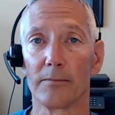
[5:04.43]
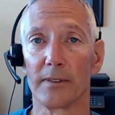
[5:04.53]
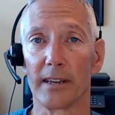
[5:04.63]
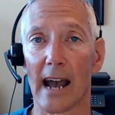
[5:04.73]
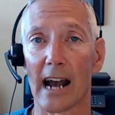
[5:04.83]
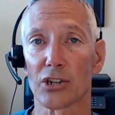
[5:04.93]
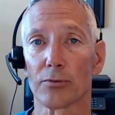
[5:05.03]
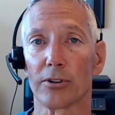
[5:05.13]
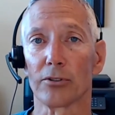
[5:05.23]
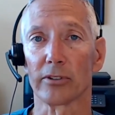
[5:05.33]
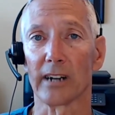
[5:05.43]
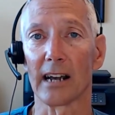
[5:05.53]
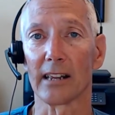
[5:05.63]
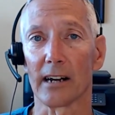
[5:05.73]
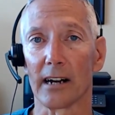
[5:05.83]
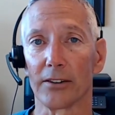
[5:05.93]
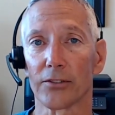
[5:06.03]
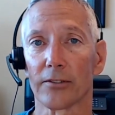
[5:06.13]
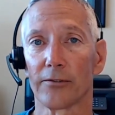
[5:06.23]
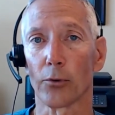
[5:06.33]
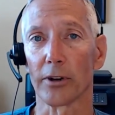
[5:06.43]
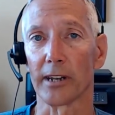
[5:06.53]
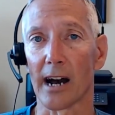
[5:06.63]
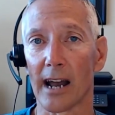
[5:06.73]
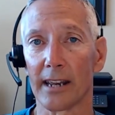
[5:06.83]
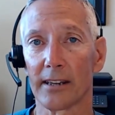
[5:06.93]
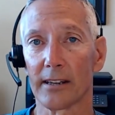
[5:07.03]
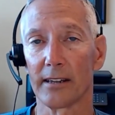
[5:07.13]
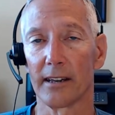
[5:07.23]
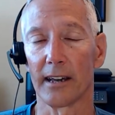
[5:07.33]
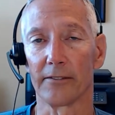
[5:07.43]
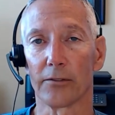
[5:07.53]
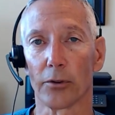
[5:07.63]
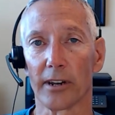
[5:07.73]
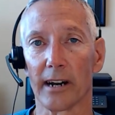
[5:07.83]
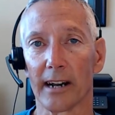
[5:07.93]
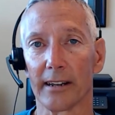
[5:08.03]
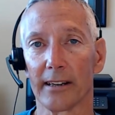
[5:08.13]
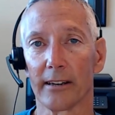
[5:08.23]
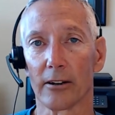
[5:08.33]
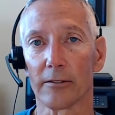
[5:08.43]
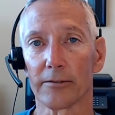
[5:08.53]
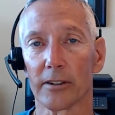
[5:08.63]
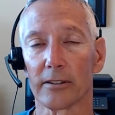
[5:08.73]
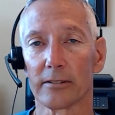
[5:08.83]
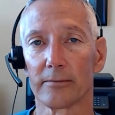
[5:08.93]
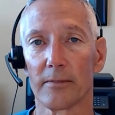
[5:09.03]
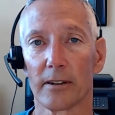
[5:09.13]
the actuarial guidelines 49 and 49 alpha,